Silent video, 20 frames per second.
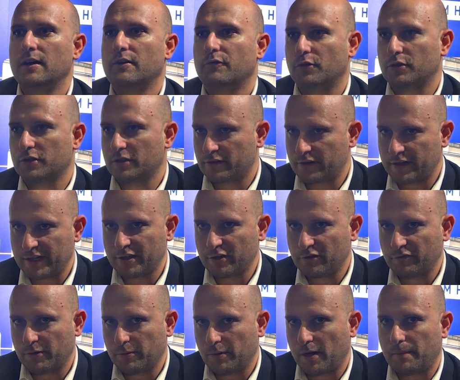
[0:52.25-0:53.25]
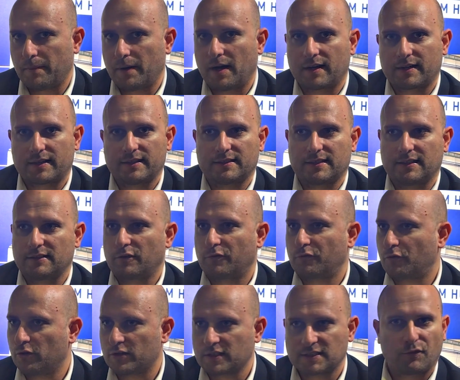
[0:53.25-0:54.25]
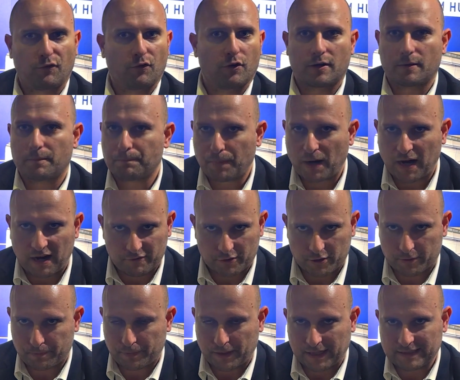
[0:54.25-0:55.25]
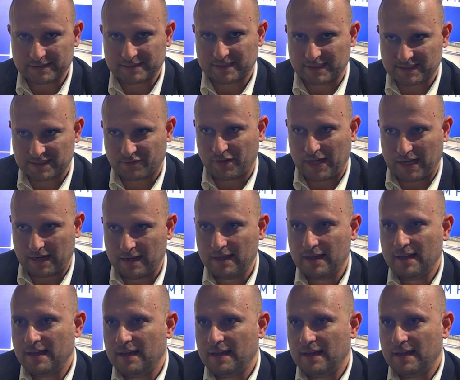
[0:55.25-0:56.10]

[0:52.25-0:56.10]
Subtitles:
for the renewable market, and of course for power plants as well.